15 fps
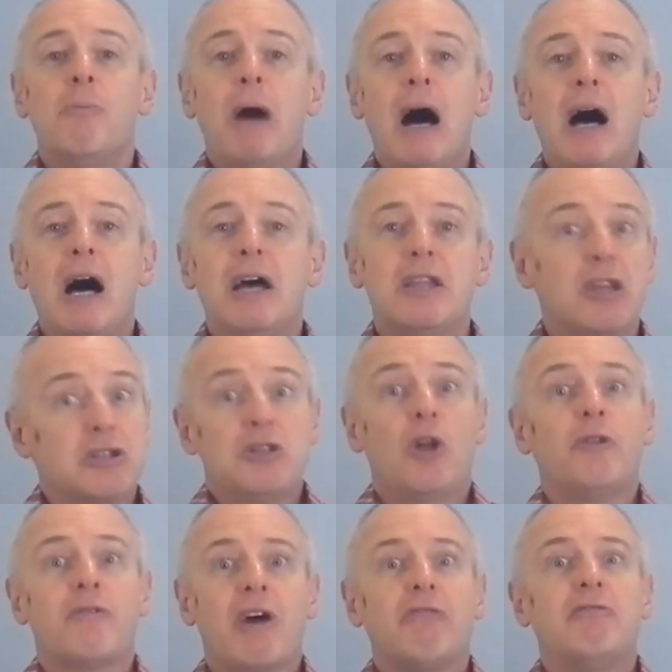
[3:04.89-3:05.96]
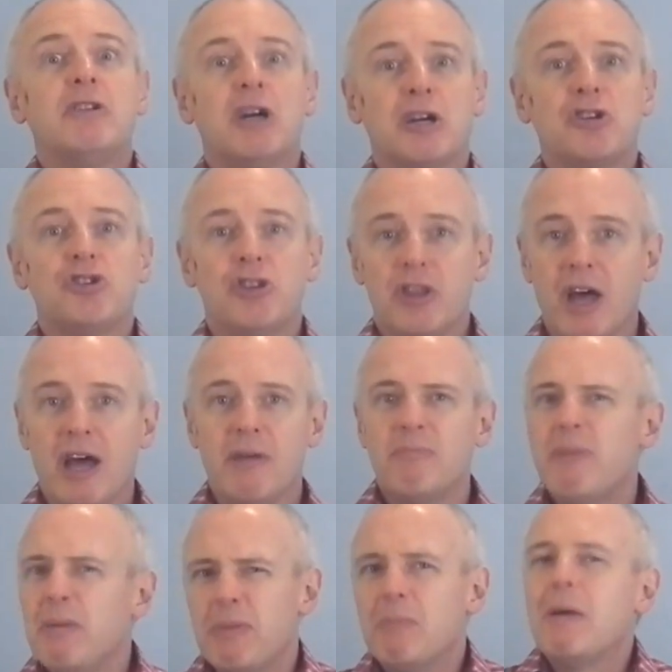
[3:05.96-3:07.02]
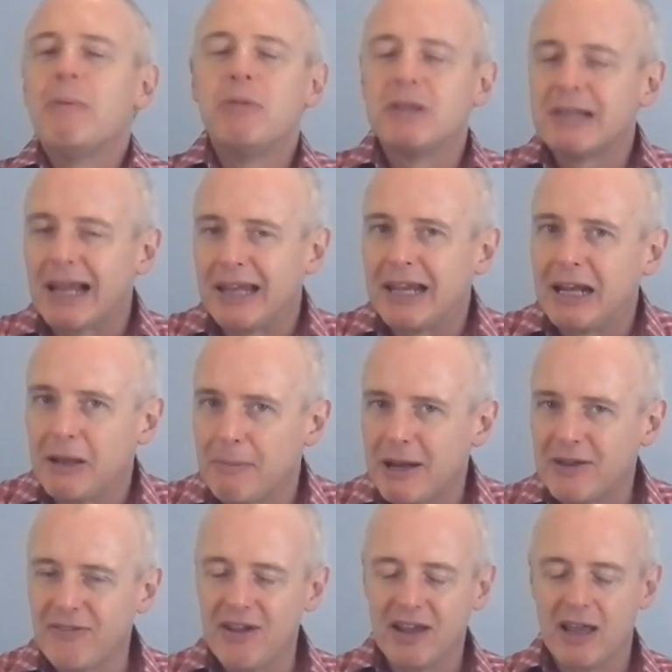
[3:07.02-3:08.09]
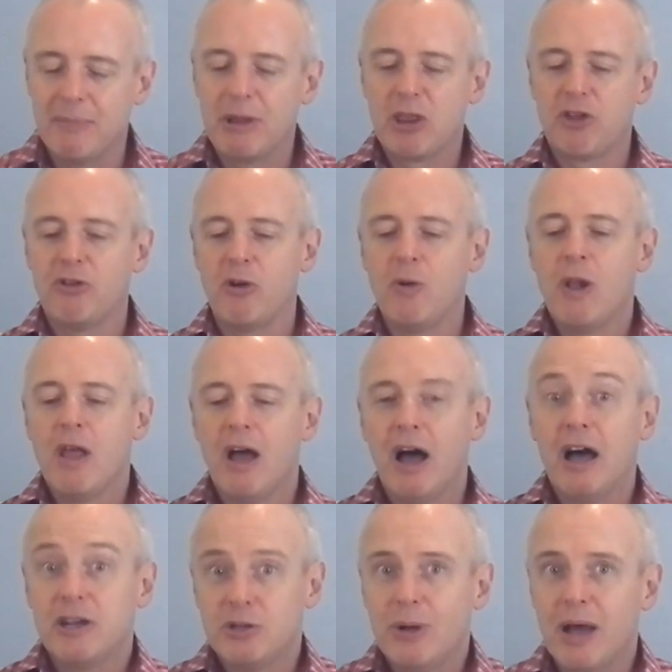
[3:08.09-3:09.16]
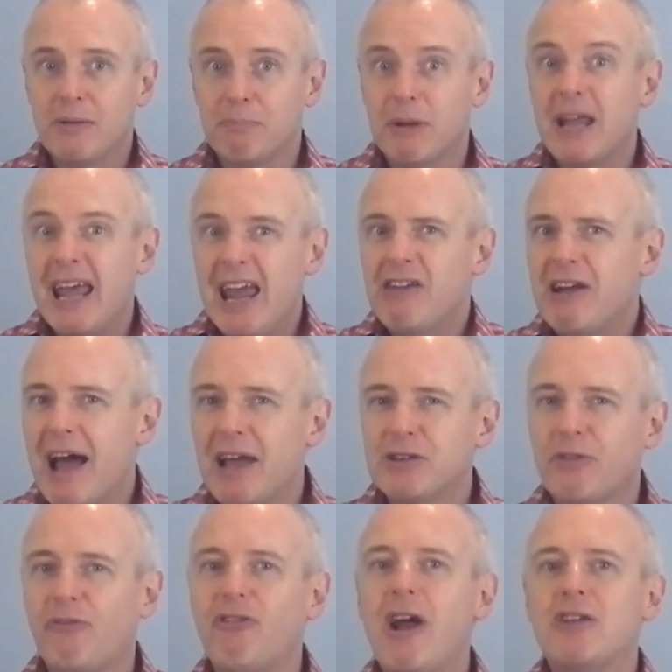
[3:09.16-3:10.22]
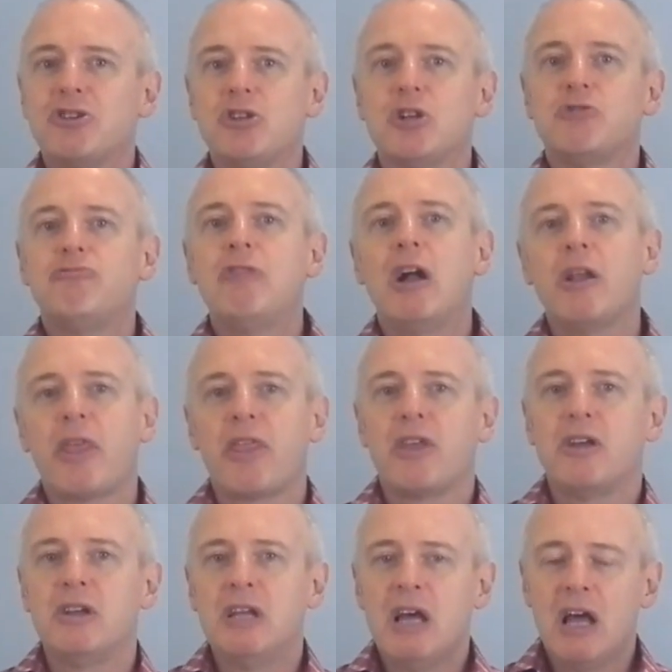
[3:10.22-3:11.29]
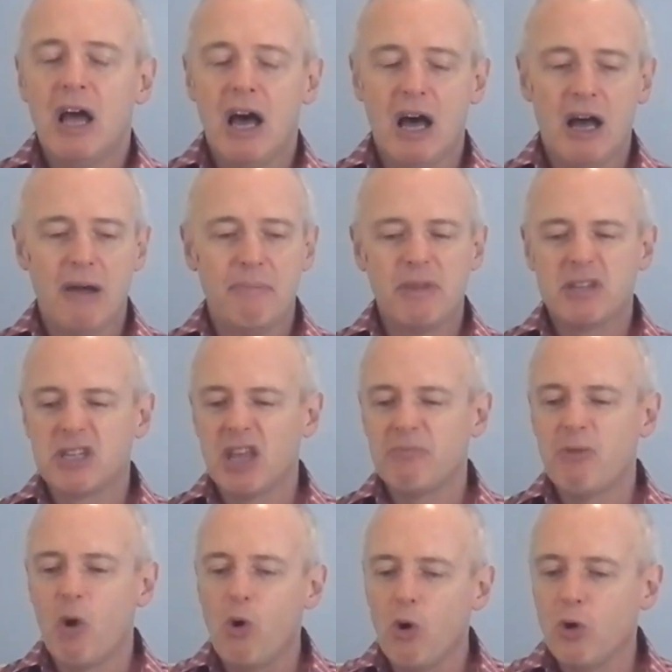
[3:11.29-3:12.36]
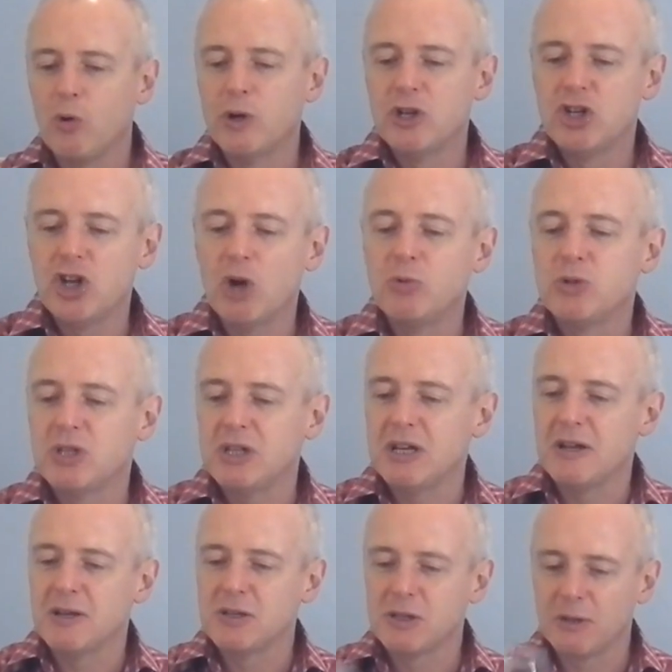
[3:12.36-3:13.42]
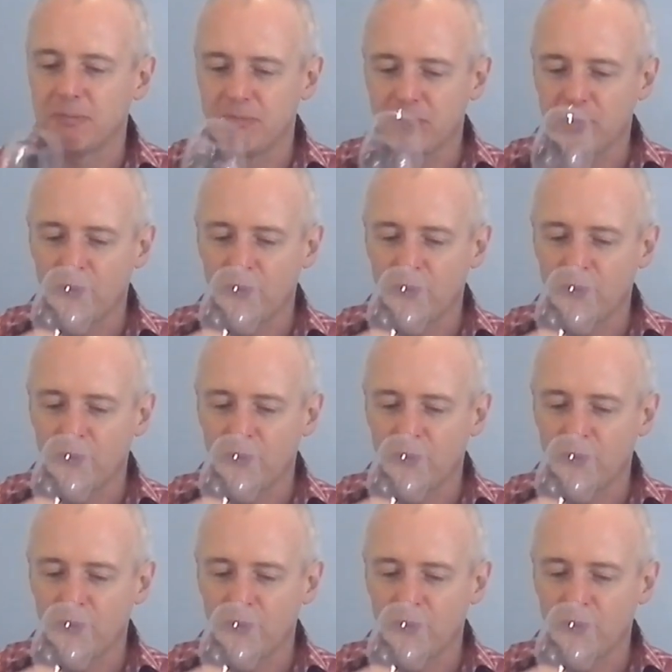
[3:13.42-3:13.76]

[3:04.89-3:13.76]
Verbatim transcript: There's none of that reduction there. Maybe there's a little bit of it coming through to add, but here it adds freshness rather than some awkward toastiness.